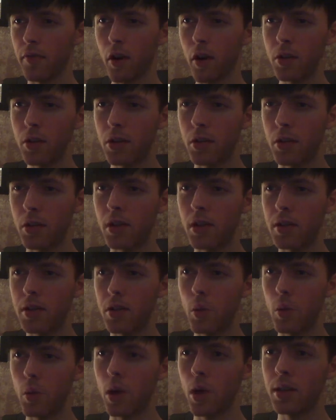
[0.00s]
far as it relates
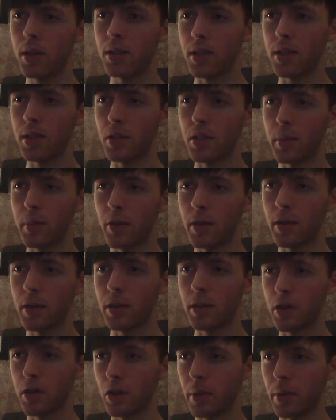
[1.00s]
to one's experience
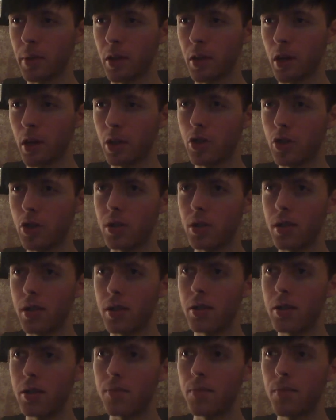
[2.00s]
in human
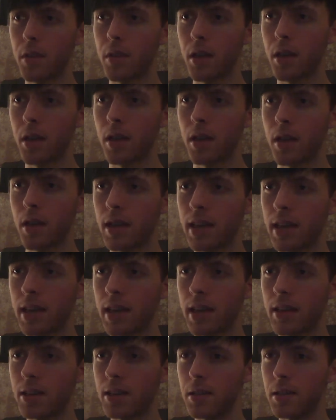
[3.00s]
consciousness,
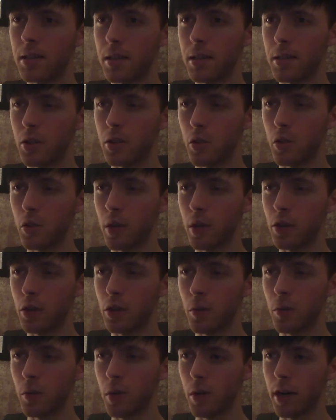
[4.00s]
again, this is a
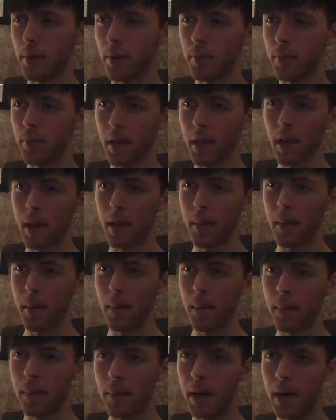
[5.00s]
situation where
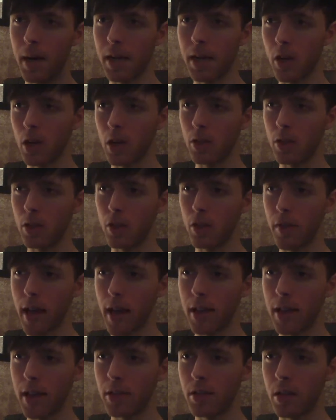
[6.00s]
my knowledge of
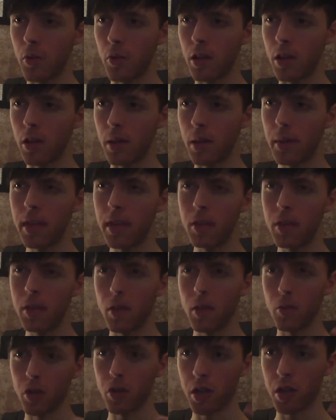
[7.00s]
that is somewhat limited,
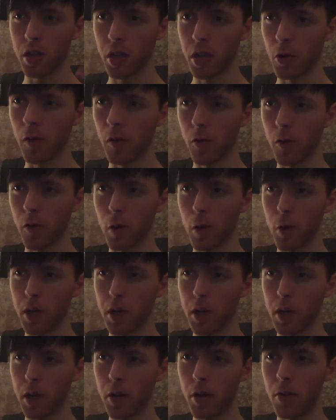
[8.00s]
so I'm just going to go over what we
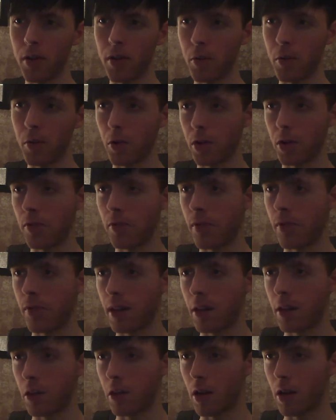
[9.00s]
know, and then we're going to
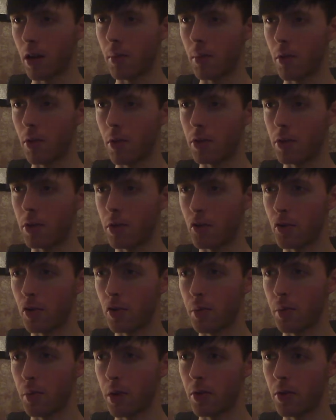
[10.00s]
find out a lot more as the
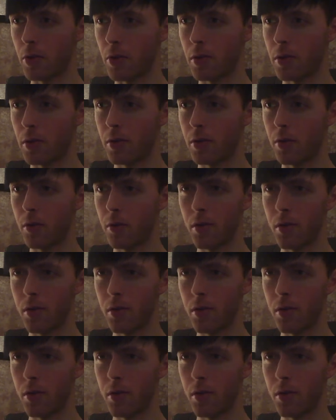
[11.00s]
stream goes.